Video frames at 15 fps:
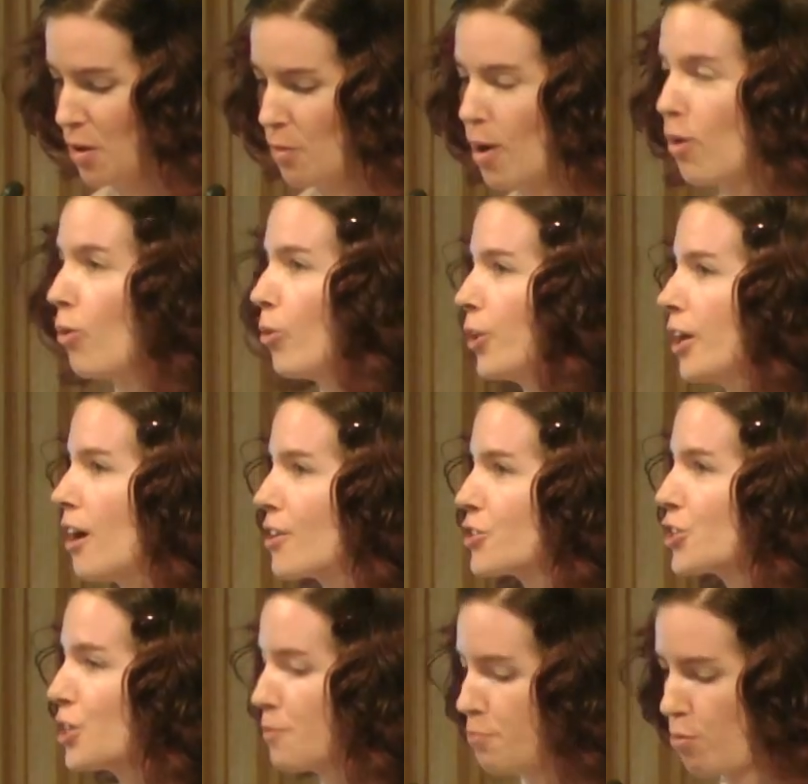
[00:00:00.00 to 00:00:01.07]
while holding
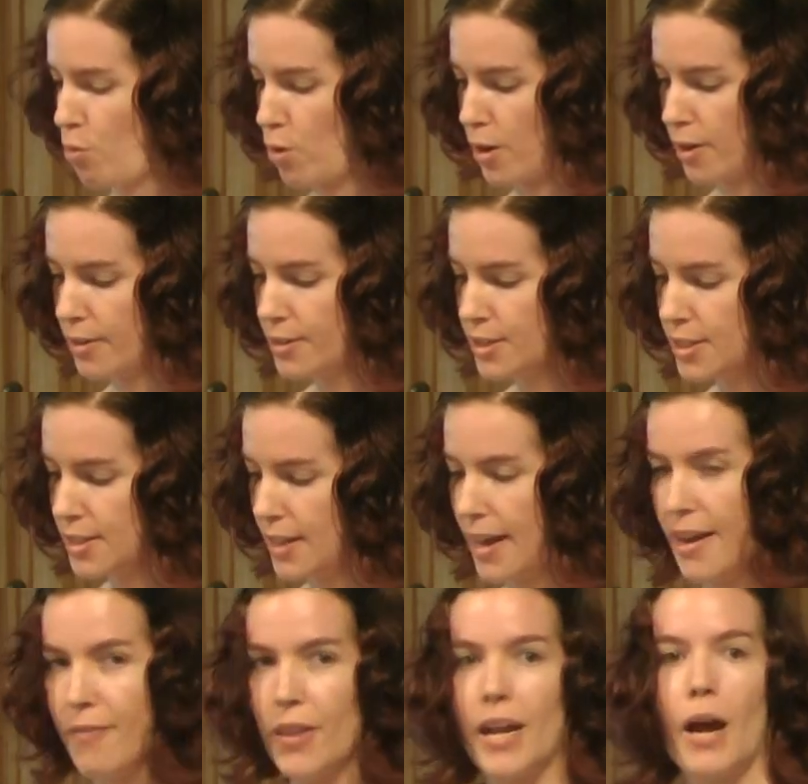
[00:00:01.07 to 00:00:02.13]
onto the boards,
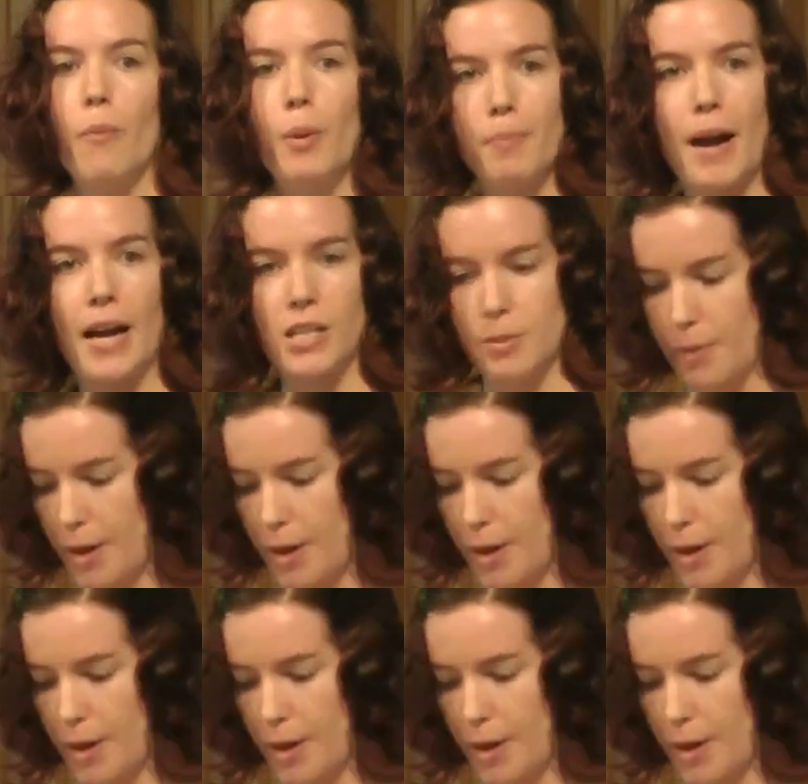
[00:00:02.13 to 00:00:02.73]
and then I went back to